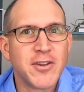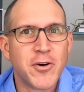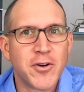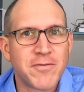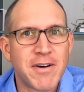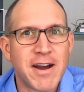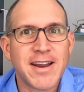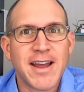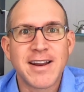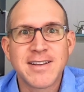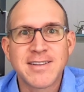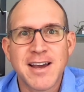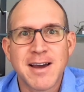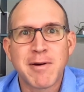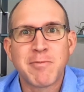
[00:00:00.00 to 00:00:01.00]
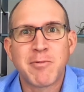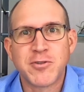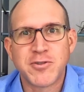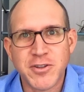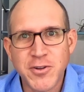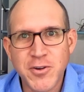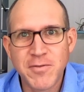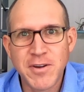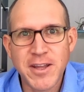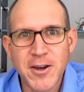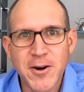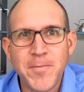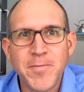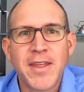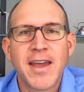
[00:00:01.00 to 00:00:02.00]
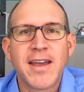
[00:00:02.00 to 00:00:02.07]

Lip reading: notified anytime I post a new video,